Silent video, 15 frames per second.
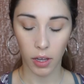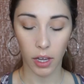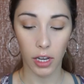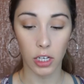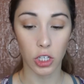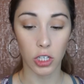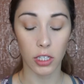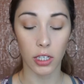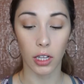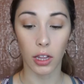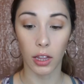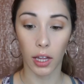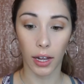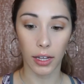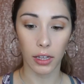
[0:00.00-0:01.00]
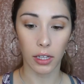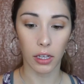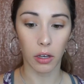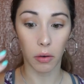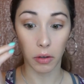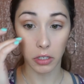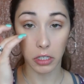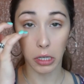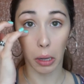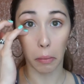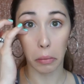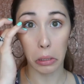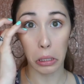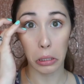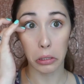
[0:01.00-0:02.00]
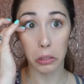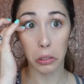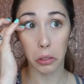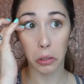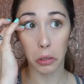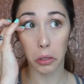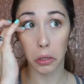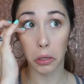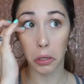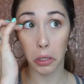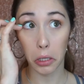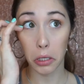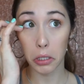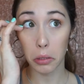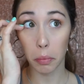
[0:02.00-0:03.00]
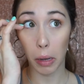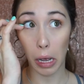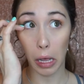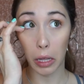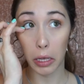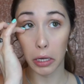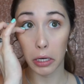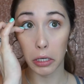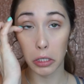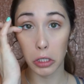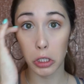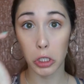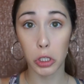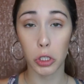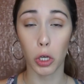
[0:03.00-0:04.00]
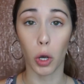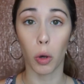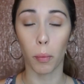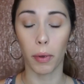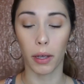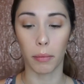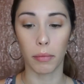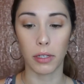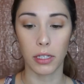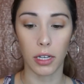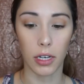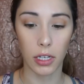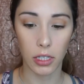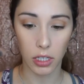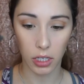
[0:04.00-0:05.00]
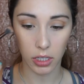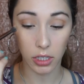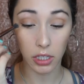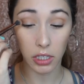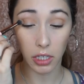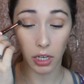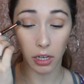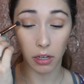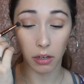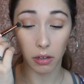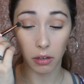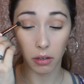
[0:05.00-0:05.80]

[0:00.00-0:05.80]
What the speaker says: And just lightly go into that because this palette is so pigmented, it's insane.